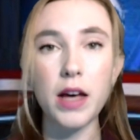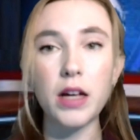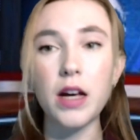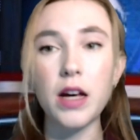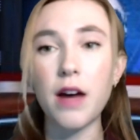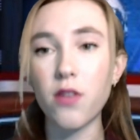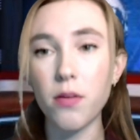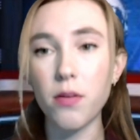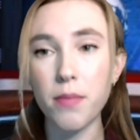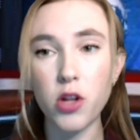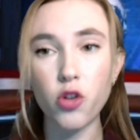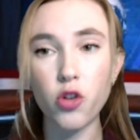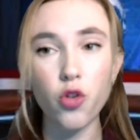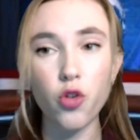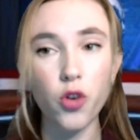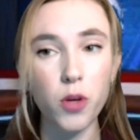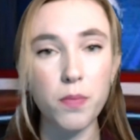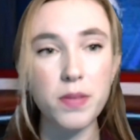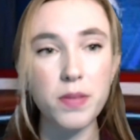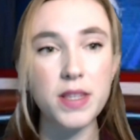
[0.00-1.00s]
government
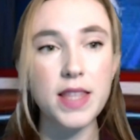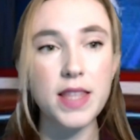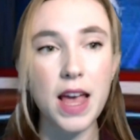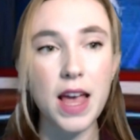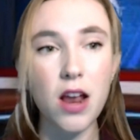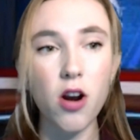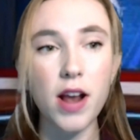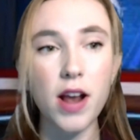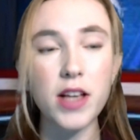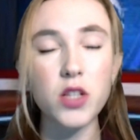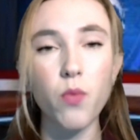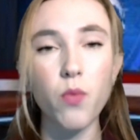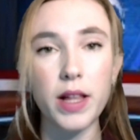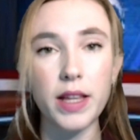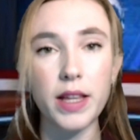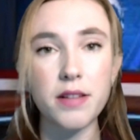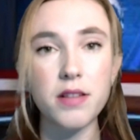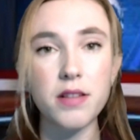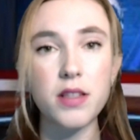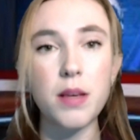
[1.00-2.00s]
troops there, as
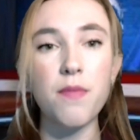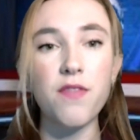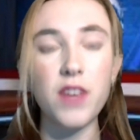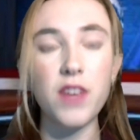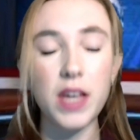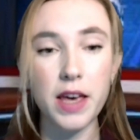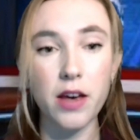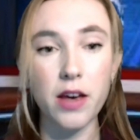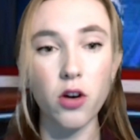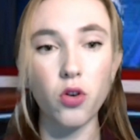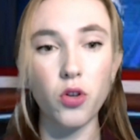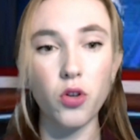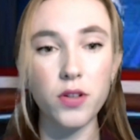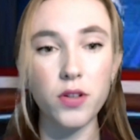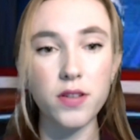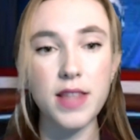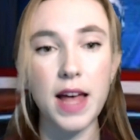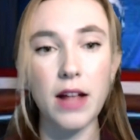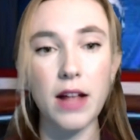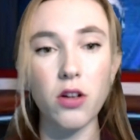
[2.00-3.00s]
well as some
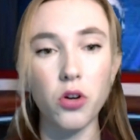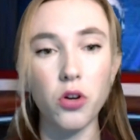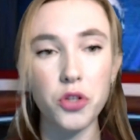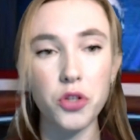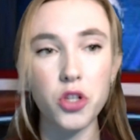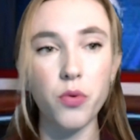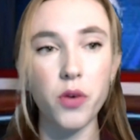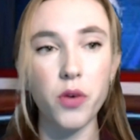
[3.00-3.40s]
vehicles that also